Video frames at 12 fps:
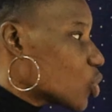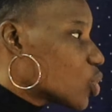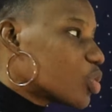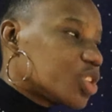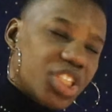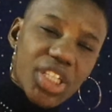
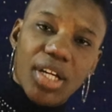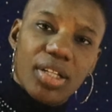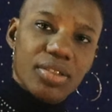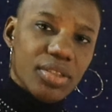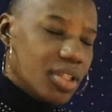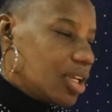
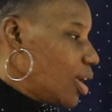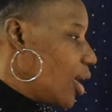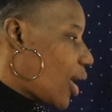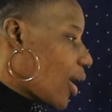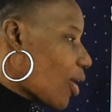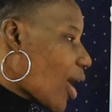crucial.
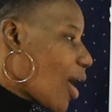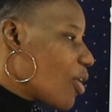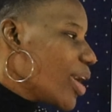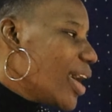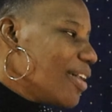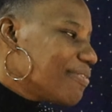
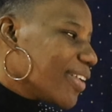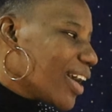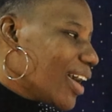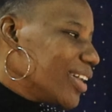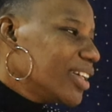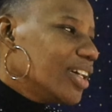
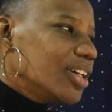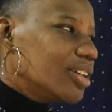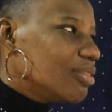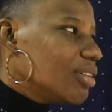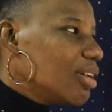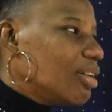However,
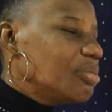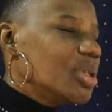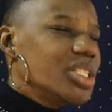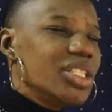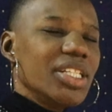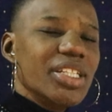
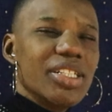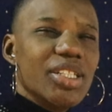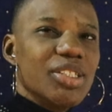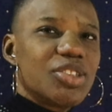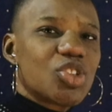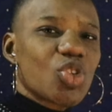
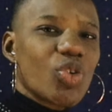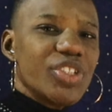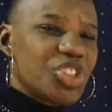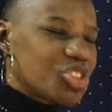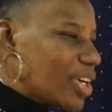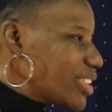it's so
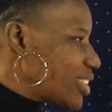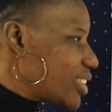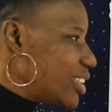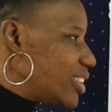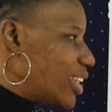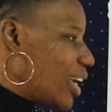
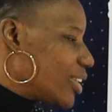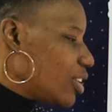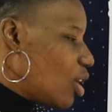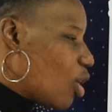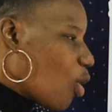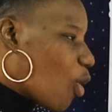interesting that
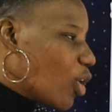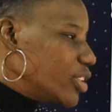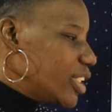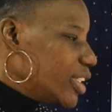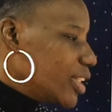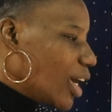
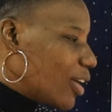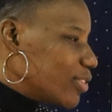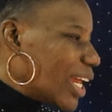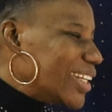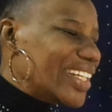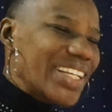on
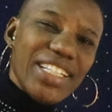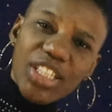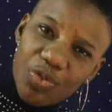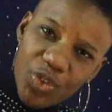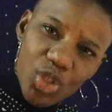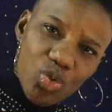an
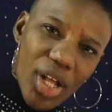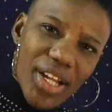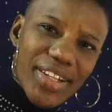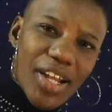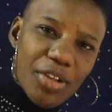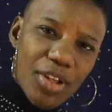individual
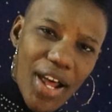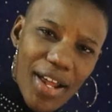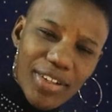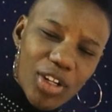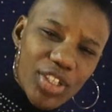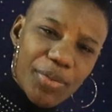and
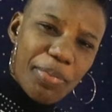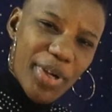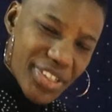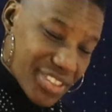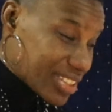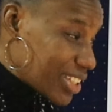on a
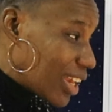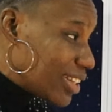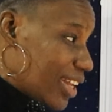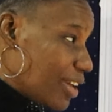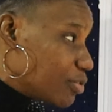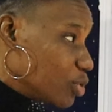personal
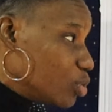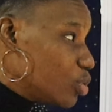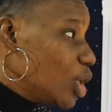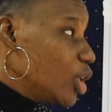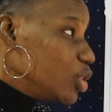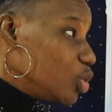level,
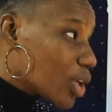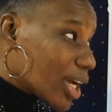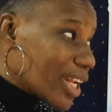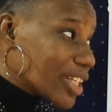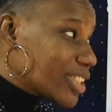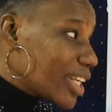you
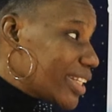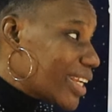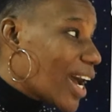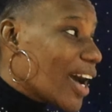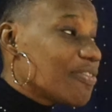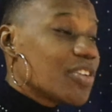can actually
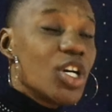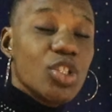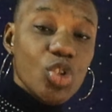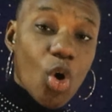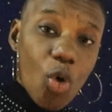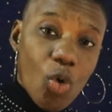have
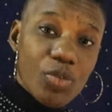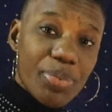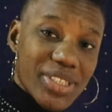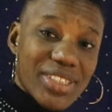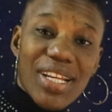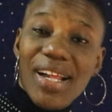your own
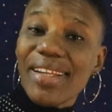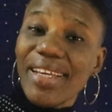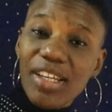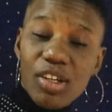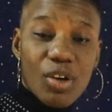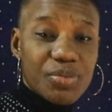personal
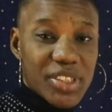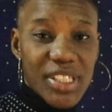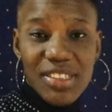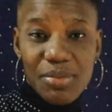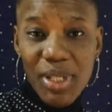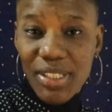income
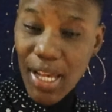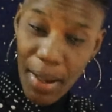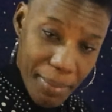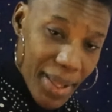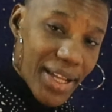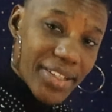statement
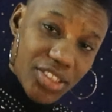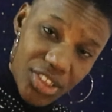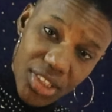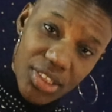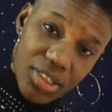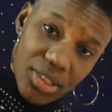and balance
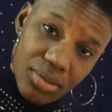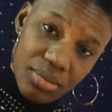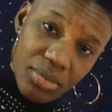sheet.